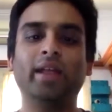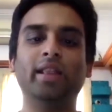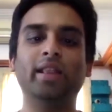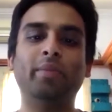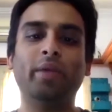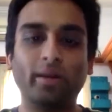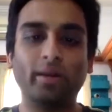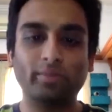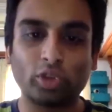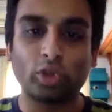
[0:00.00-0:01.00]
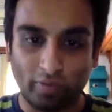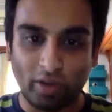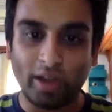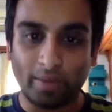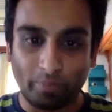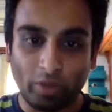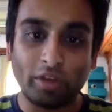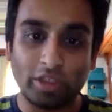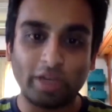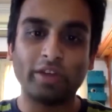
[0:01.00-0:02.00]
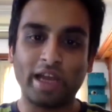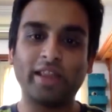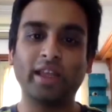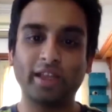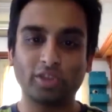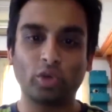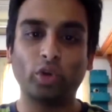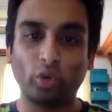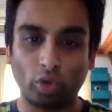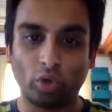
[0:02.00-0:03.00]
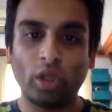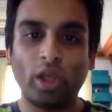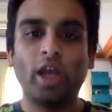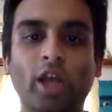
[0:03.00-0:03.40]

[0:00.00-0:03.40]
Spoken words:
then that becomes a source of income, which I think is going to grow.